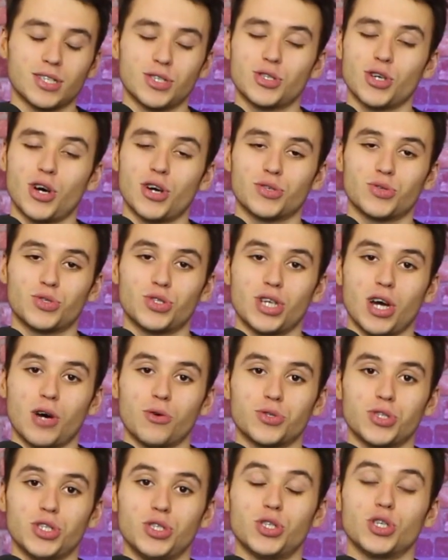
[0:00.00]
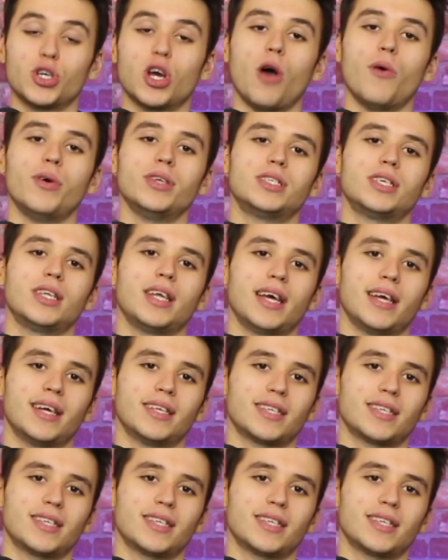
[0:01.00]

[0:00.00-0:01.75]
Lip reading: It's a chance for Chelsea to go into the